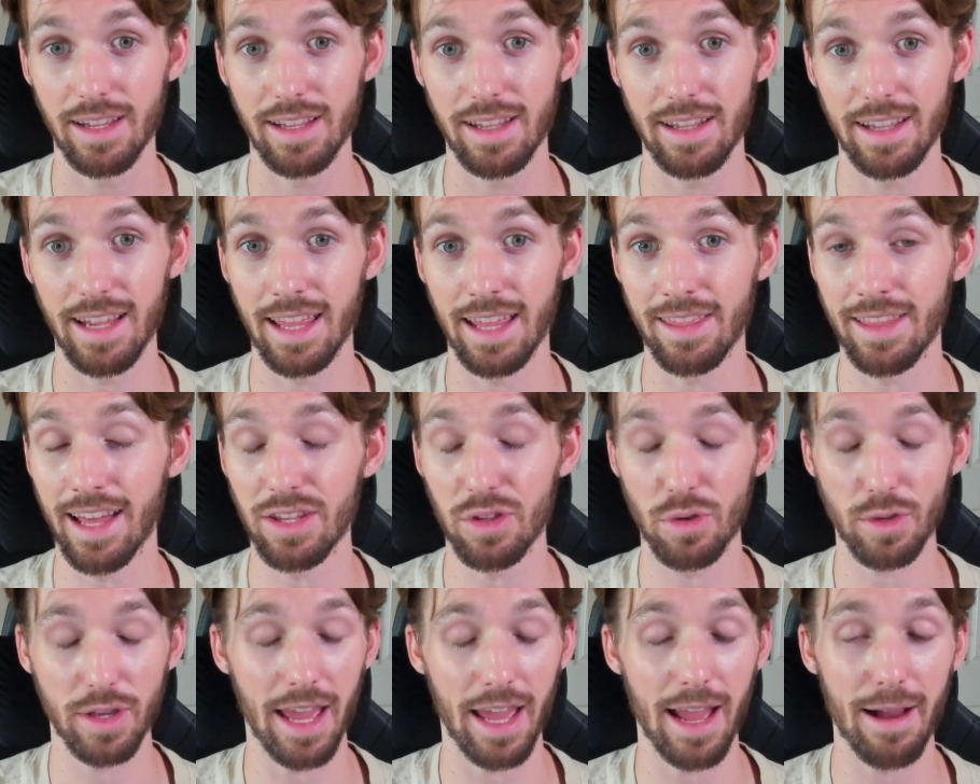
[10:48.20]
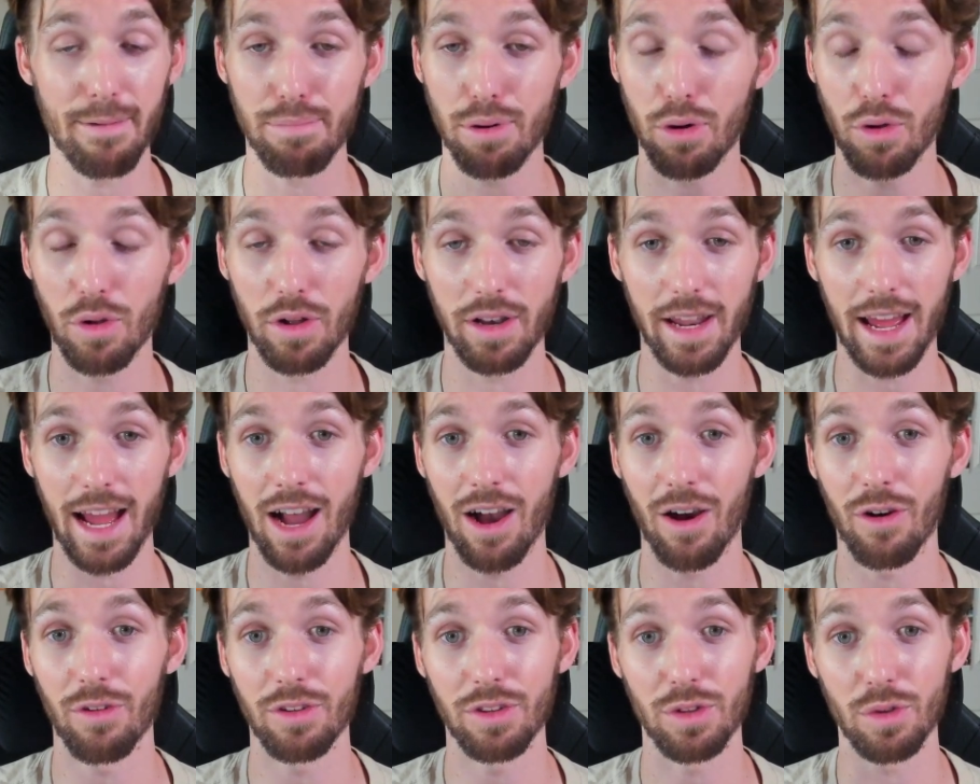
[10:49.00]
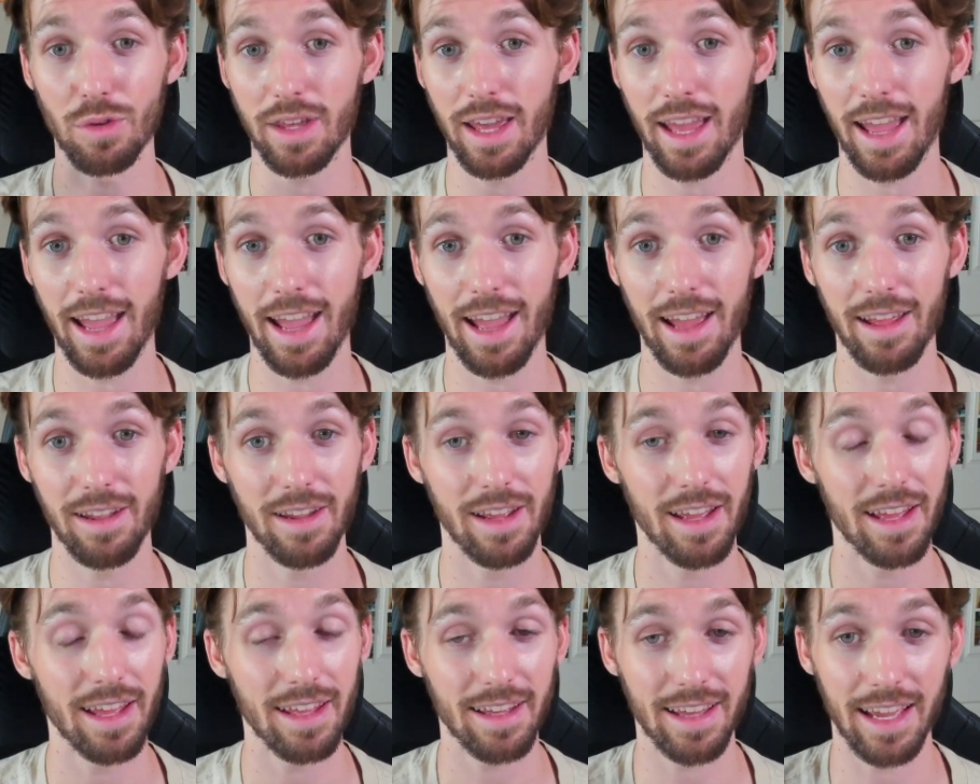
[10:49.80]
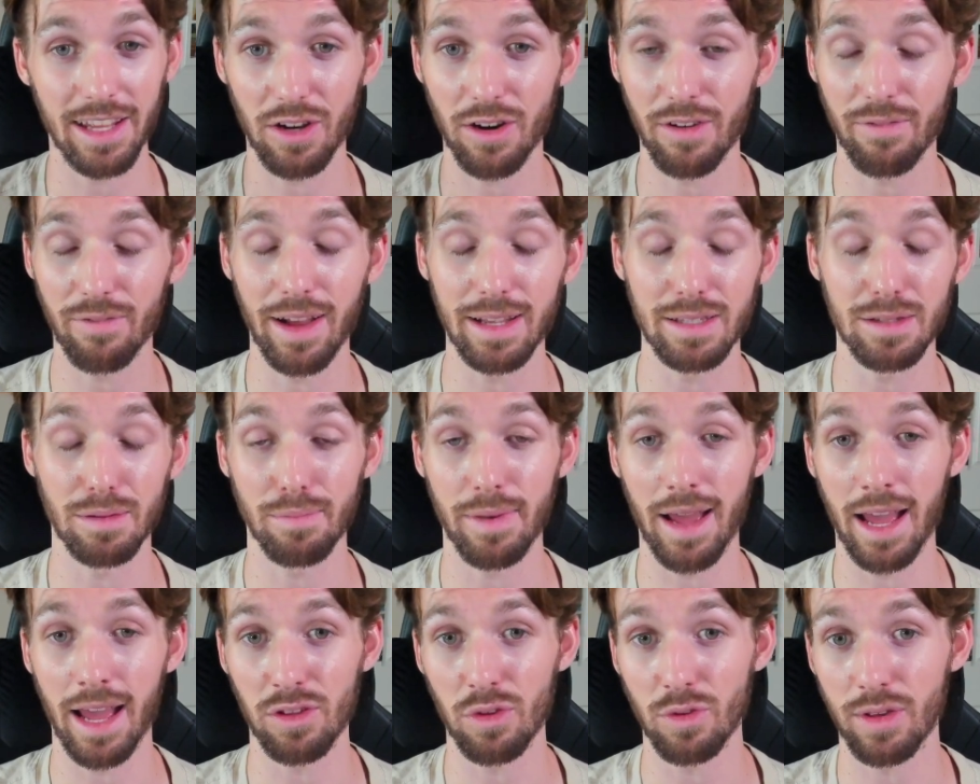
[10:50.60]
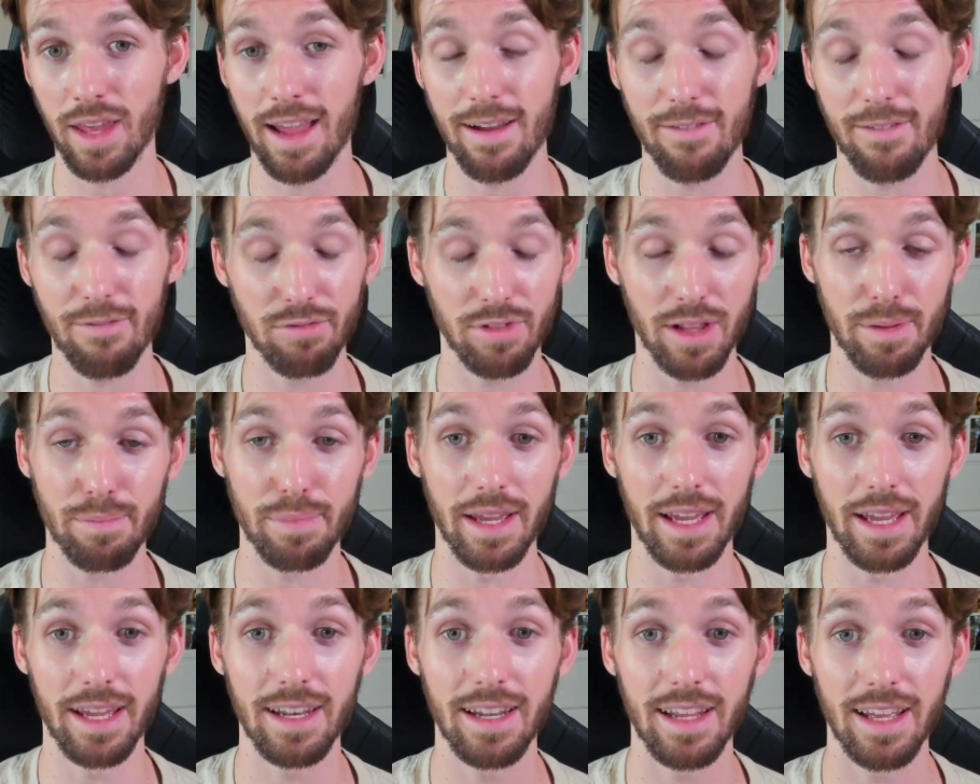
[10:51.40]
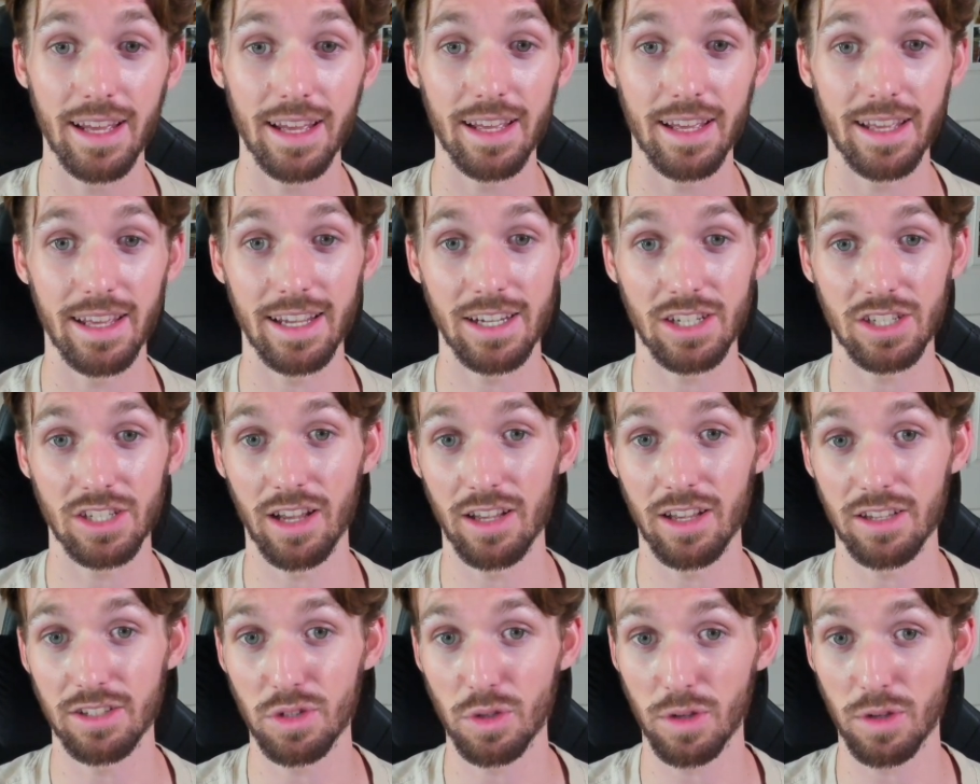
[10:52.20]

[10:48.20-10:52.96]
and that you can't pull it out, you can't get your investment back, you can't flip it. It's just you